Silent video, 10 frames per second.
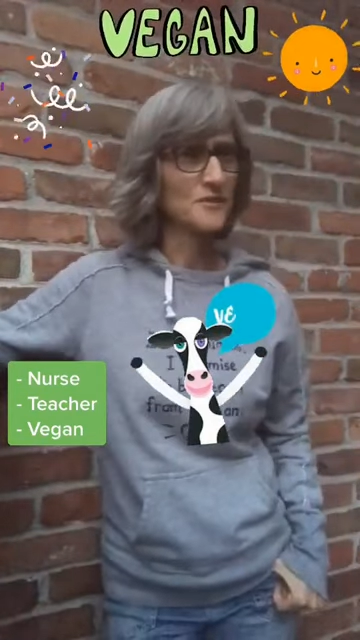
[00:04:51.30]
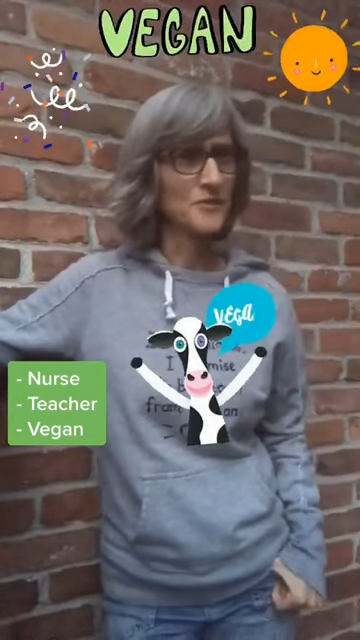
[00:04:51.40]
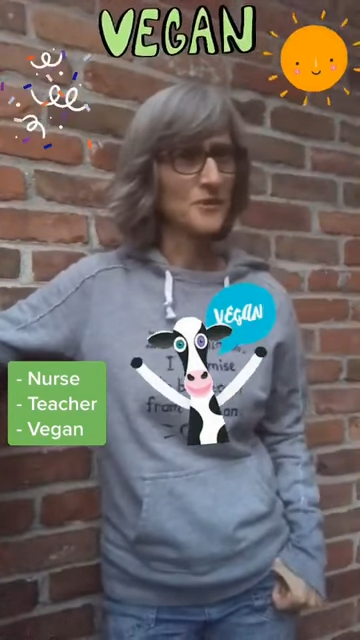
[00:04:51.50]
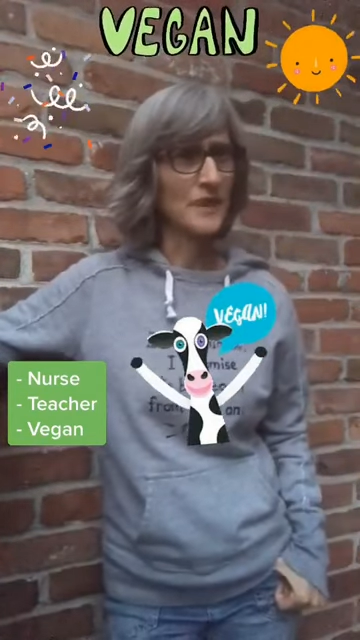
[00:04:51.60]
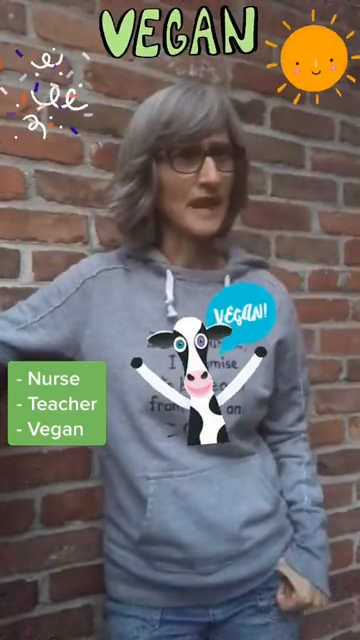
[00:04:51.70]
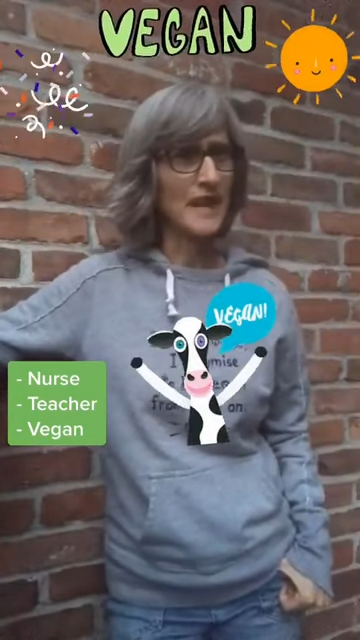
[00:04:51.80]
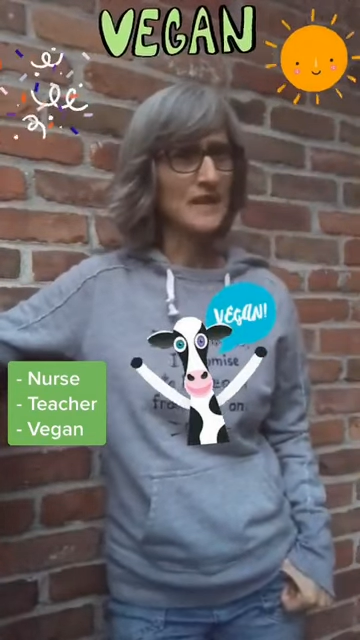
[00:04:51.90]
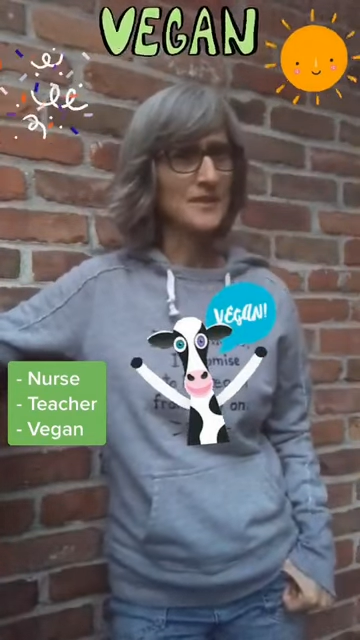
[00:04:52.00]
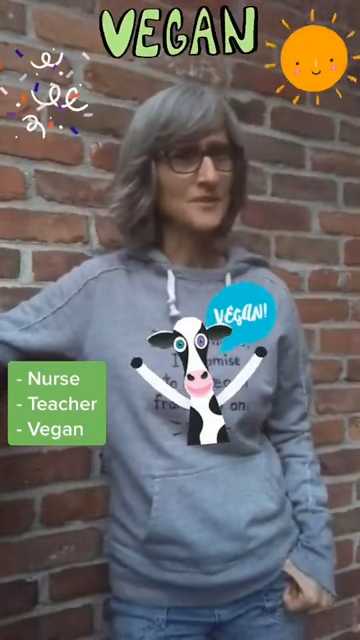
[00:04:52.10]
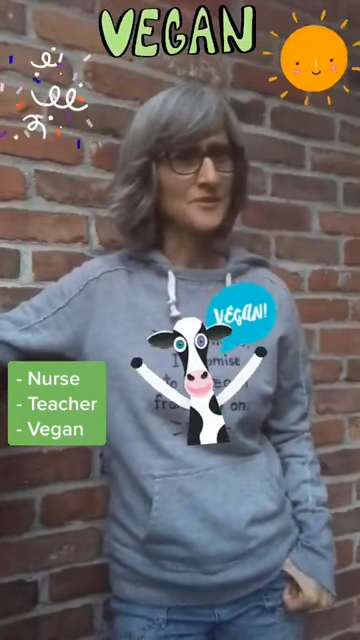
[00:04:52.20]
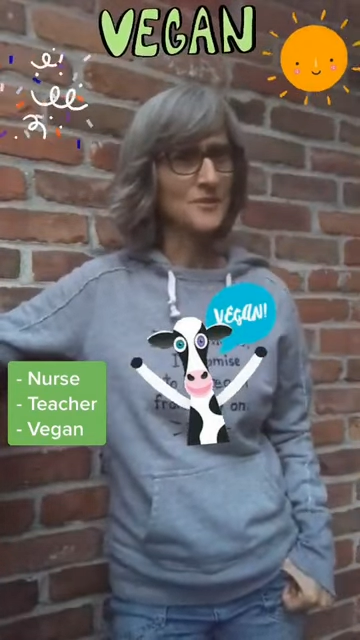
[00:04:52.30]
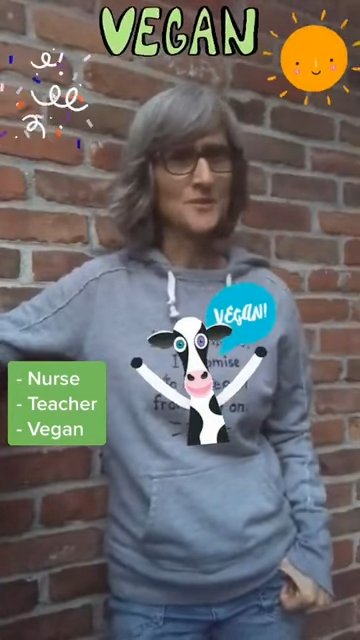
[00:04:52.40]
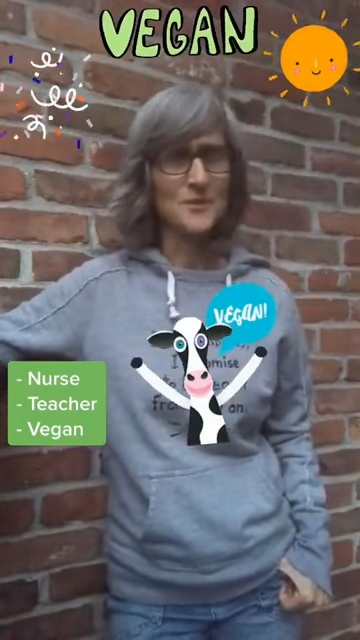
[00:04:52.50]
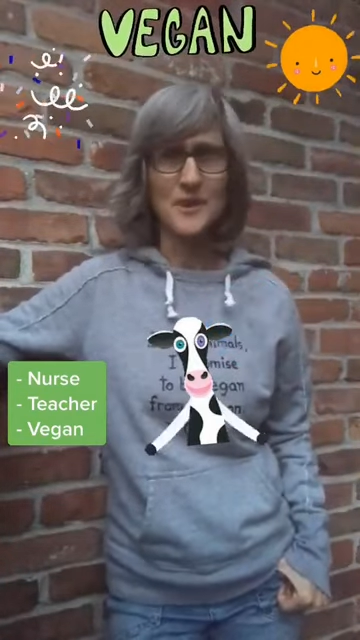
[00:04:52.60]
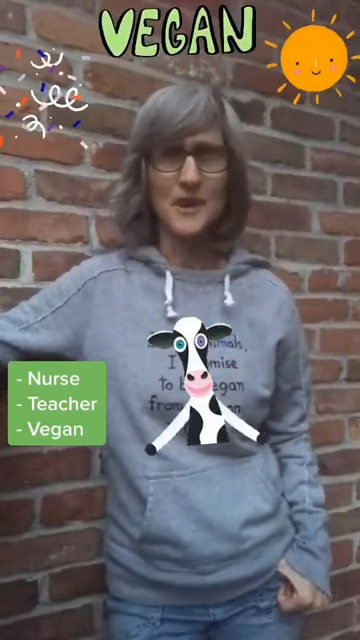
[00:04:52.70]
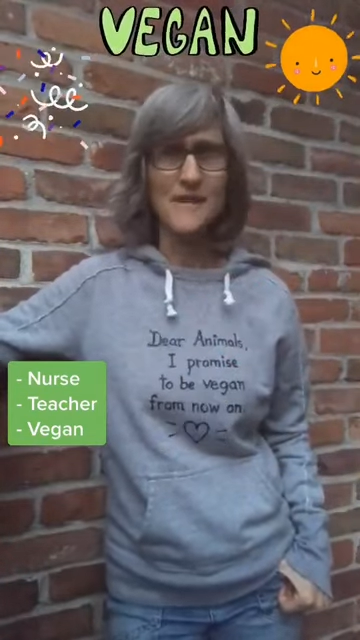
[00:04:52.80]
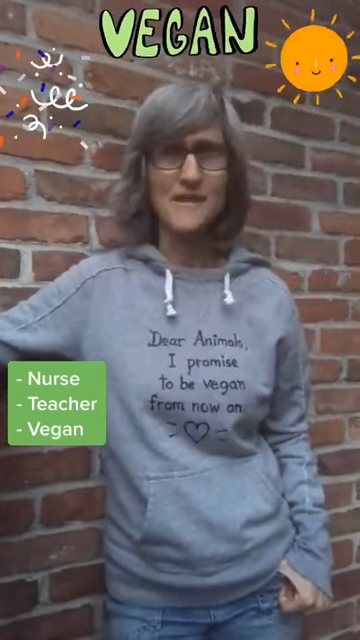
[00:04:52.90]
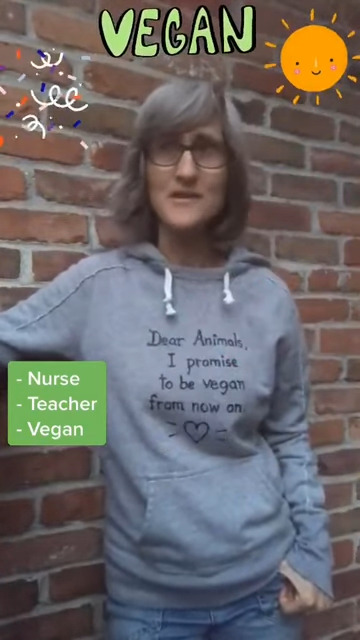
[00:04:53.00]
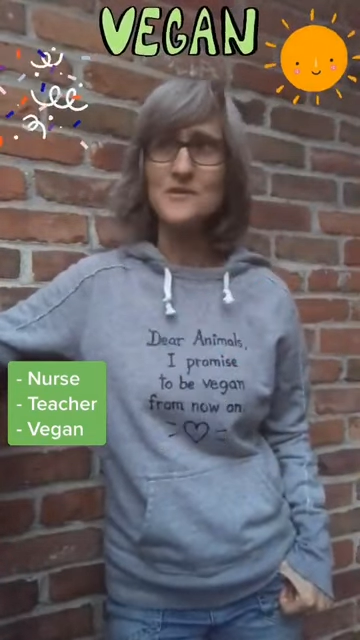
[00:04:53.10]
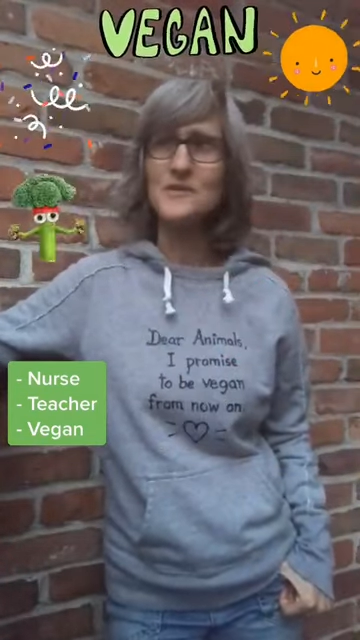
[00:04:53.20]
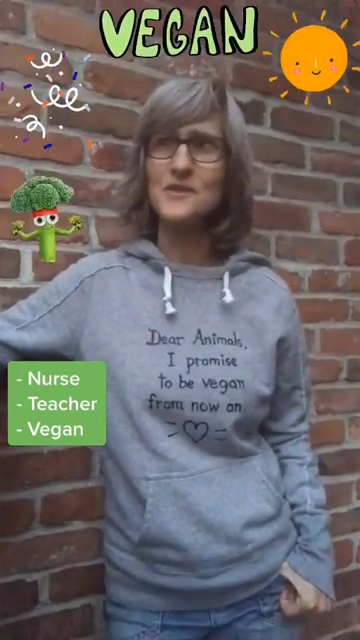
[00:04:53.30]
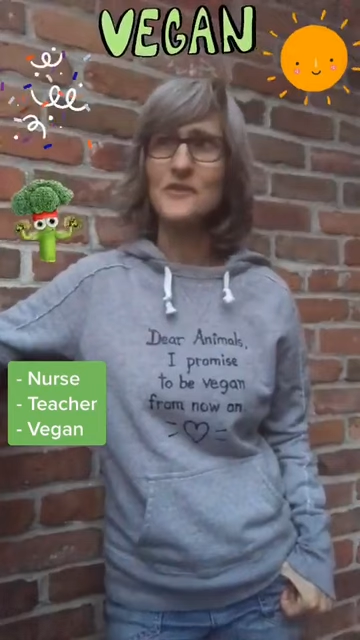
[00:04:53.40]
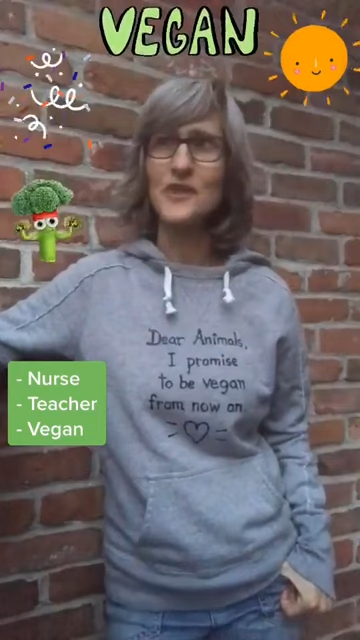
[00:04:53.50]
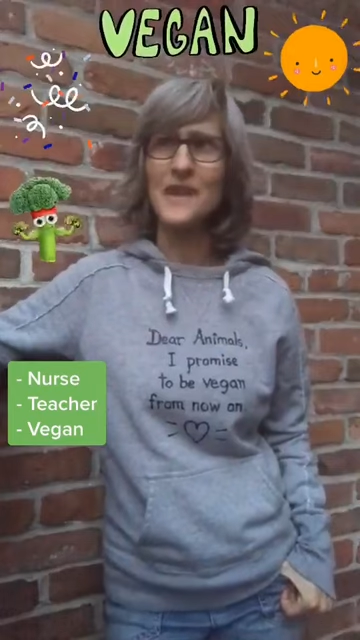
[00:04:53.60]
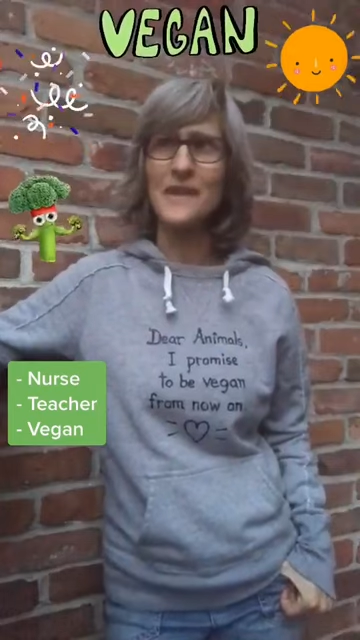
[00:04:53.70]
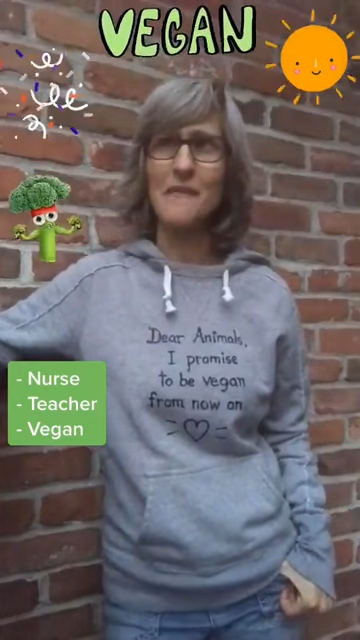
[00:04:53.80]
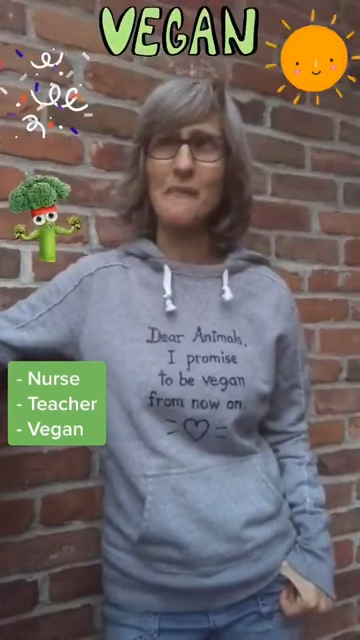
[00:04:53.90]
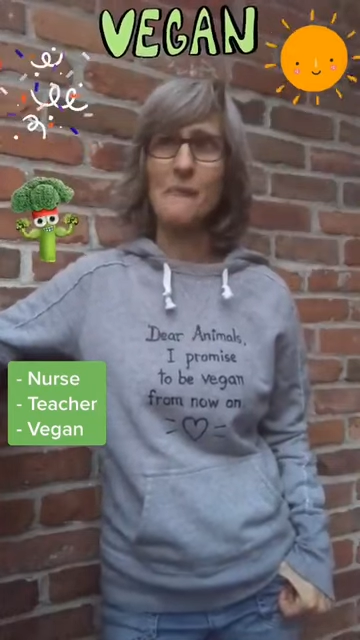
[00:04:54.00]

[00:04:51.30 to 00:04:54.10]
for eight or nine years, I forget now.